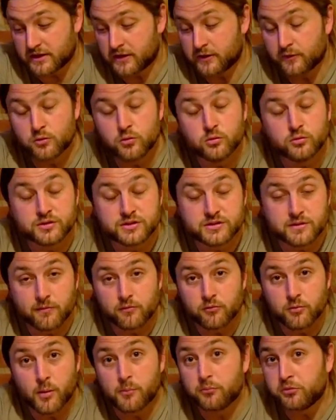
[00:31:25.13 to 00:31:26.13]
And of course,
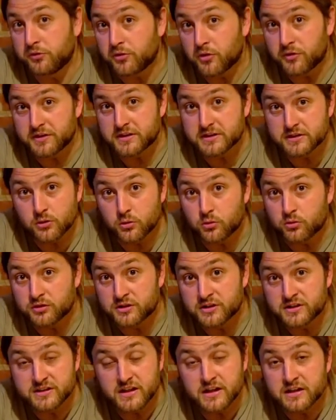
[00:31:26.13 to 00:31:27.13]
remember we've got the
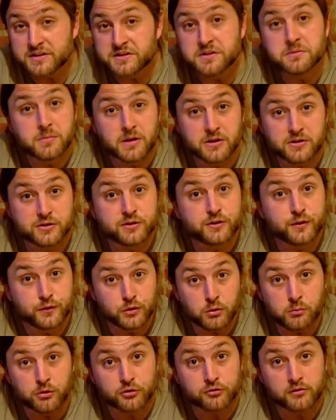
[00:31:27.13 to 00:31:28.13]
Discord, send us some pictures of
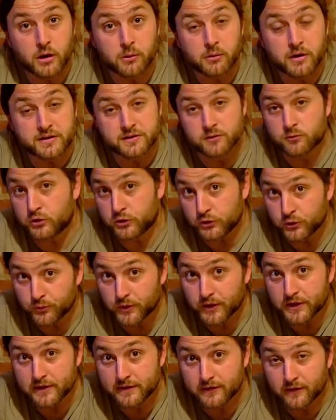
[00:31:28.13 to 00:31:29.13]
your model railways and what you're
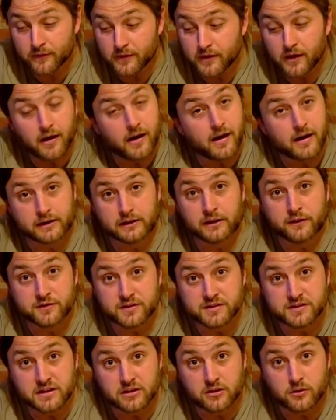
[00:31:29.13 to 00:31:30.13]
working on, I'd love
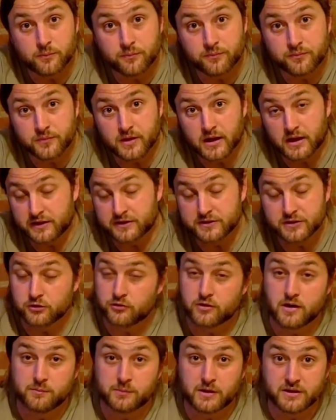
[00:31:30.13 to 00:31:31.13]
to see them. Uh, it's a
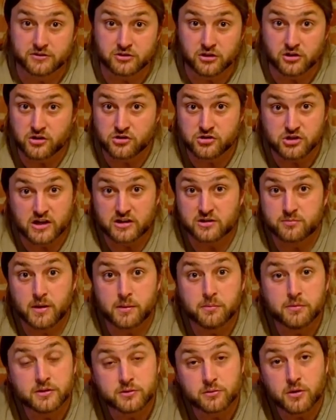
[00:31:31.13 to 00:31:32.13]
great place to chat to
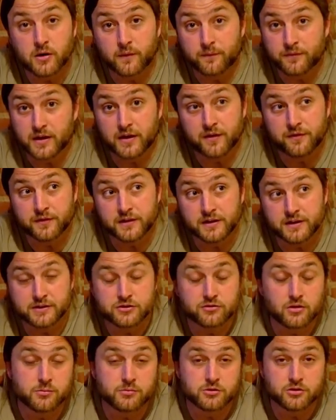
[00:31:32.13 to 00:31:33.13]
people as well, and the
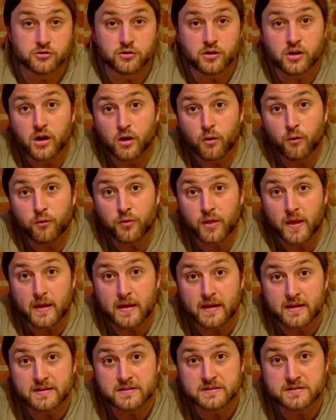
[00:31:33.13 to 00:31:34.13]
description there
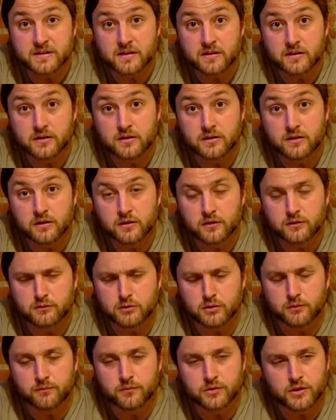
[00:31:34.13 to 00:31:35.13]
is, uh,
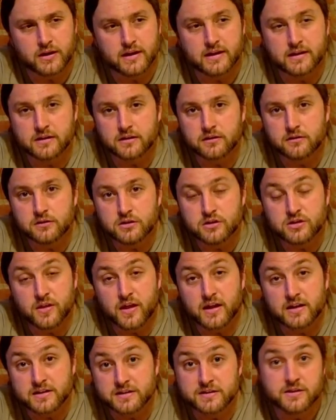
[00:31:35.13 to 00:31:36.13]
well, the link to
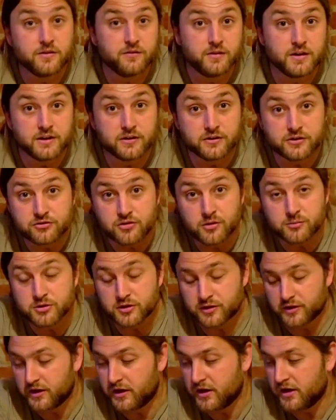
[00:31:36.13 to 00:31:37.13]
that is in the video
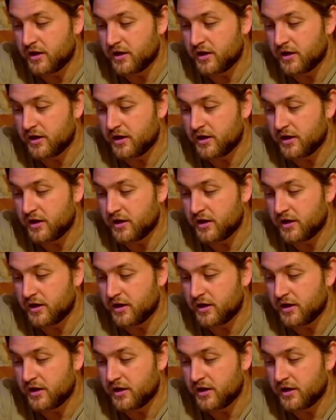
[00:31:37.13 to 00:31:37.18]
description.